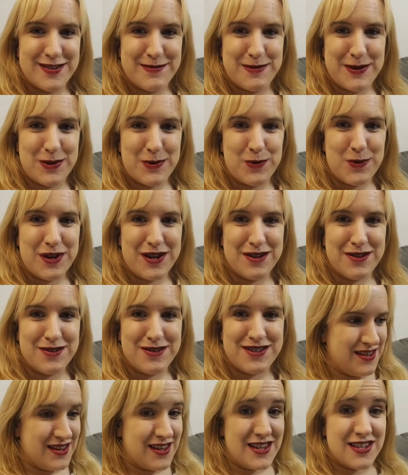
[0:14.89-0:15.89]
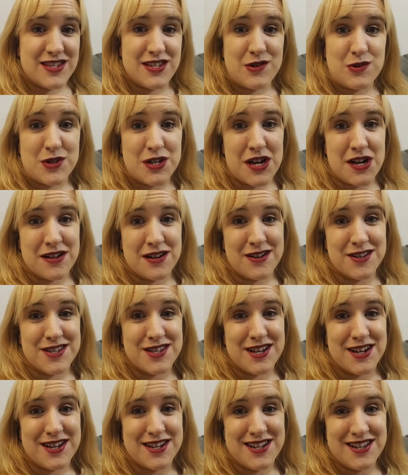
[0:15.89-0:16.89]
a bit weird. It's still dark
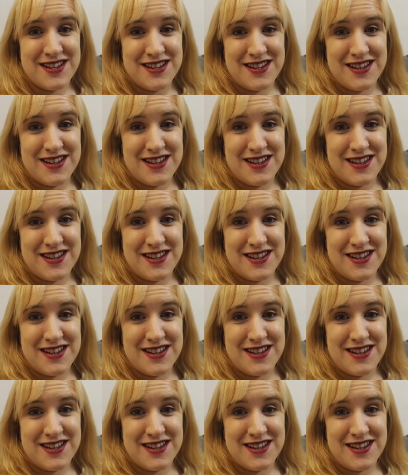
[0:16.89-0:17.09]
outside.